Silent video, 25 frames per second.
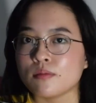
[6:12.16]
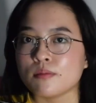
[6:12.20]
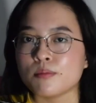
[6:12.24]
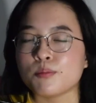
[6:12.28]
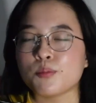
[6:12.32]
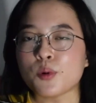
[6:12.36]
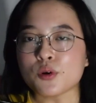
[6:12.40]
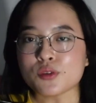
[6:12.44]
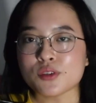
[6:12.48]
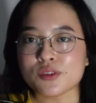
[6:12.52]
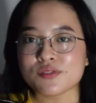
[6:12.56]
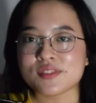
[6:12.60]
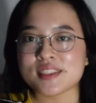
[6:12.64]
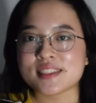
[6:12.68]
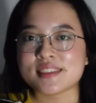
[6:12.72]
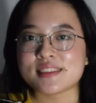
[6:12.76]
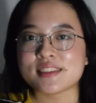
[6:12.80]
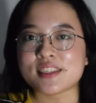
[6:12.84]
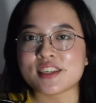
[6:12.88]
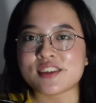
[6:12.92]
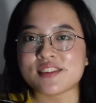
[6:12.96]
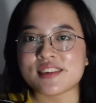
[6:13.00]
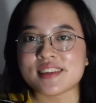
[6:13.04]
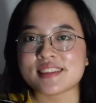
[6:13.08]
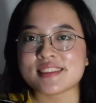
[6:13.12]
Both of these
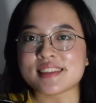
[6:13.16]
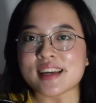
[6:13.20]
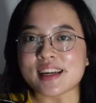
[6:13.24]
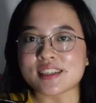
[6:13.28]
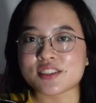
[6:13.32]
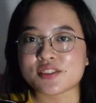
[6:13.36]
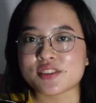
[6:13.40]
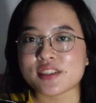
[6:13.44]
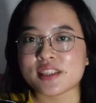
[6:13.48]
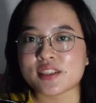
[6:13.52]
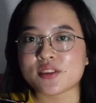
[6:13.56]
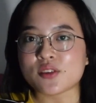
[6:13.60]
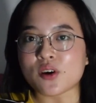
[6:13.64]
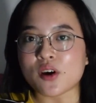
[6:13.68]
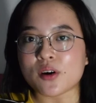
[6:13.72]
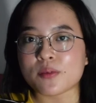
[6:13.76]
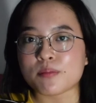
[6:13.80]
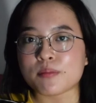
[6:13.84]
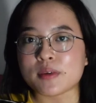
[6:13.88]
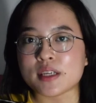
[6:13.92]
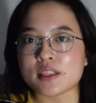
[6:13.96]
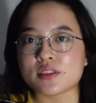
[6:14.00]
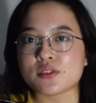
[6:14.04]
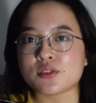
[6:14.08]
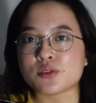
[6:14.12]
theories actually taught
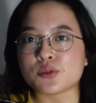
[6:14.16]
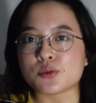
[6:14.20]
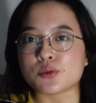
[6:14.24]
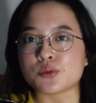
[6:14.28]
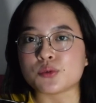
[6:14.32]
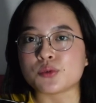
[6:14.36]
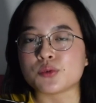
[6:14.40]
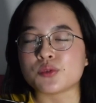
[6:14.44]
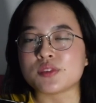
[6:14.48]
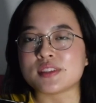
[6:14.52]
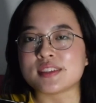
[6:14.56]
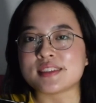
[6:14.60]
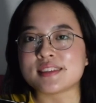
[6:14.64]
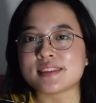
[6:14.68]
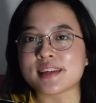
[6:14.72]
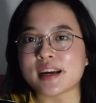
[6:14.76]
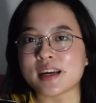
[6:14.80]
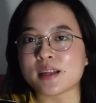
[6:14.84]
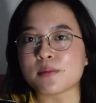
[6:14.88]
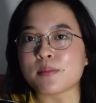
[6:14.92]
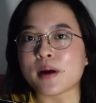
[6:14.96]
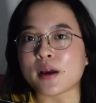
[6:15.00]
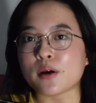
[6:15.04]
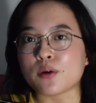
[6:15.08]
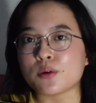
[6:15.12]
me to
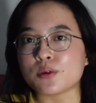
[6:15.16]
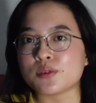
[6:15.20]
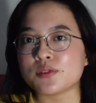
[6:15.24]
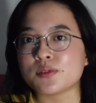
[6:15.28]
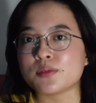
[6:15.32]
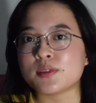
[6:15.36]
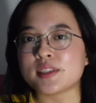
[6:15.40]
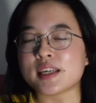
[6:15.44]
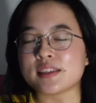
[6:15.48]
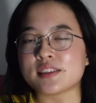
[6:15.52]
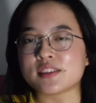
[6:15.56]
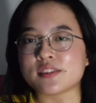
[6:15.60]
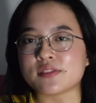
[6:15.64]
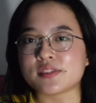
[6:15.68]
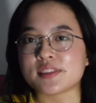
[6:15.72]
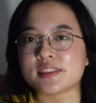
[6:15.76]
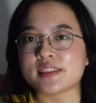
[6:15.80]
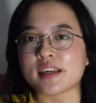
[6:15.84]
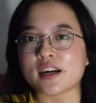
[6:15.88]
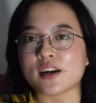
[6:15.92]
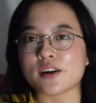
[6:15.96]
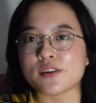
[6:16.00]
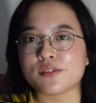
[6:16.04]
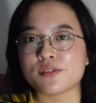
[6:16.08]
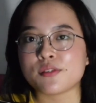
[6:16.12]
decide my own sense of
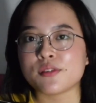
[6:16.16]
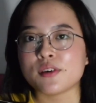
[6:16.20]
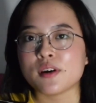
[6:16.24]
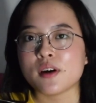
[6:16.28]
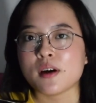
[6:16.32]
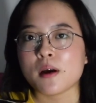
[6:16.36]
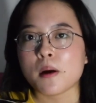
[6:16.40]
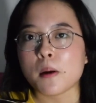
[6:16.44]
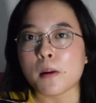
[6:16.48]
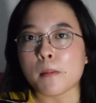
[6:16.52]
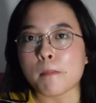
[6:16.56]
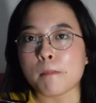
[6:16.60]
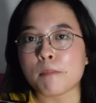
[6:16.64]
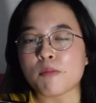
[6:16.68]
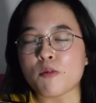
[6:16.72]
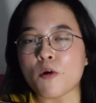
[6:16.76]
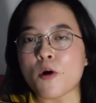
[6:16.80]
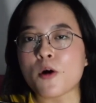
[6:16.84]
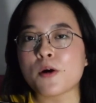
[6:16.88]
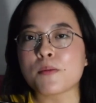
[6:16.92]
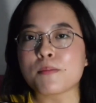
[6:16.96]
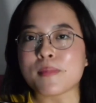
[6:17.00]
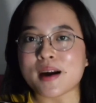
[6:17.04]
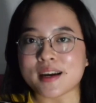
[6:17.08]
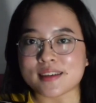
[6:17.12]
self
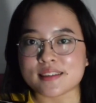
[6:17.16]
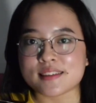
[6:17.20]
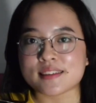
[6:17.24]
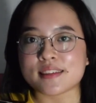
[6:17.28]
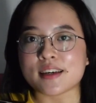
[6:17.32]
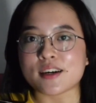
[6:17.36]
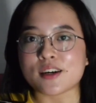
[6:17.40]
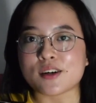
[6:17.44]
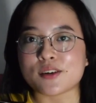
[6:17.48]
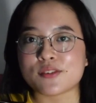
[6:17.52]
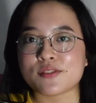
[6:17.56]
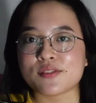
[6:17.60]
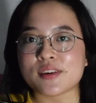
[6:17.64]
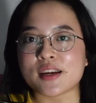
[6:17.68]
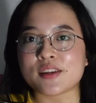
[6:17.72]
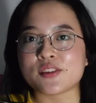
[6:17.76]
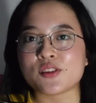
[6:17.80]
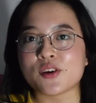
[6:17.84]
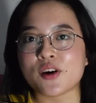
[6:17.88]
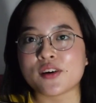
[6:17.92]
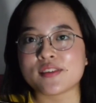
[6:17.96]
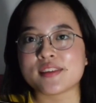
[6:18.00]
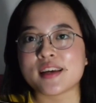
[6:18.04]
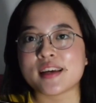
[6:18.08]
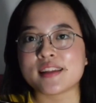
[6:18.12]
for myself and
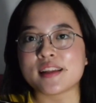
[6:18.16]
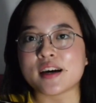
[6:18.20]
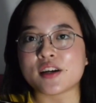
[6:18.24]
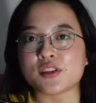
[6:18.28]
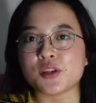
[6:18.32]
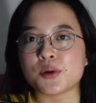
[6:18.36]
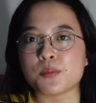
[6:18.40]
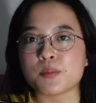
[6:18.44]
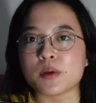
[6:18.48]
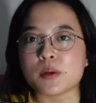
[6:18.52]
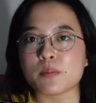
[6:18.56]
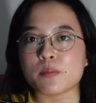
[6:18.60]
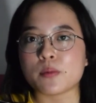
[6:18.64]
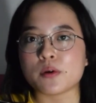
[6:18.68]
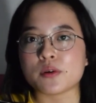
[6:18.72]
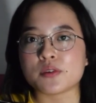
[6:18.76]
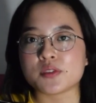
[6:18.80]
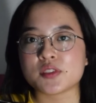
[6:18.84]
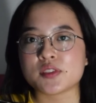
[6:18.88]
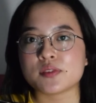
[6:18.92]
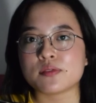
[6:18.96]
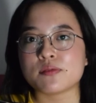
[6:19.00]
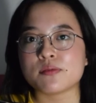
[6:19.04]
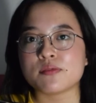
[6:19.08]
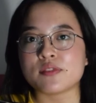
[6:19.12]
not let other
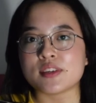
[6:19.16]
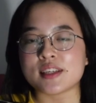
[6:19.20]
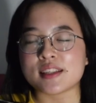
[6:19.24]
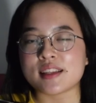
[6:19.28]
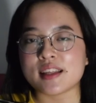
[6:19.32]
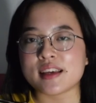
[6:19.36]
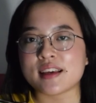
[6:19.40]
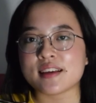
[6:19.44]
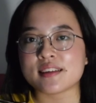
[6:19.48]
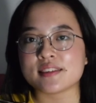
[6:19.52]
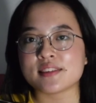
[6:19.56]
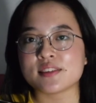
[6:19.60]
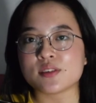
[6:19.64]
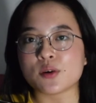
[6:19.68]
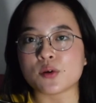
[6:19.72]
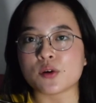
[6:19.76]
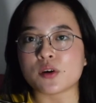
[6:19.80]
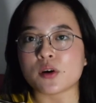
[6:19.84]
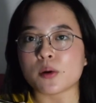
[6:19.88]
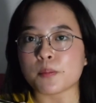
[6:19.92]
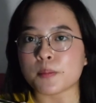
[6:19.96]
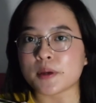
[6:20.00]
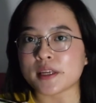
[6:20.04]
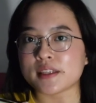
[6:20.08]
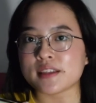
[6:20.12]
people's feelings or
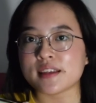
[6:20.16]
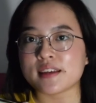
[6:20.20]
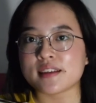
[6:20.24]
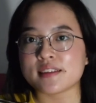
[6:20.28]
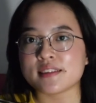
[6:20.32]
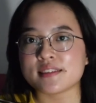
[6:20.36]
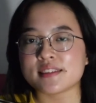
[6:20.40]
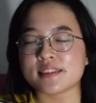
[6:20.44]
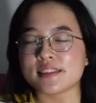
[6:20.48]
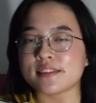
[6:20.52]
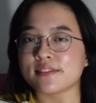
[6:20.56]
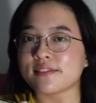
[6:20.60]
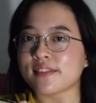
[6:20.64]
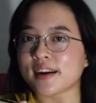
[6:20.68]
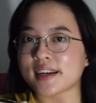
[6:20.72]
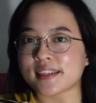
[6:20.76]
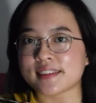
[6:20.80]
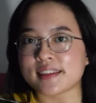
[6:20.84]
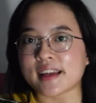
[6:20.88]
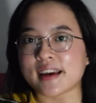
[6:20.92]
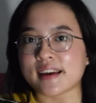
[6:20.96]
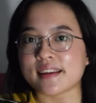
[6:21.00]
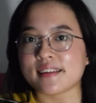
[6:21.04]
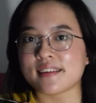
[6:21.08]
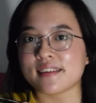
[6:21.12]
opinions define
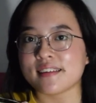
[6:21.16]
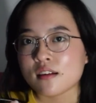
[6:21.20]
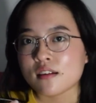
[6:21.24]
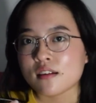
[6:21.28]
that.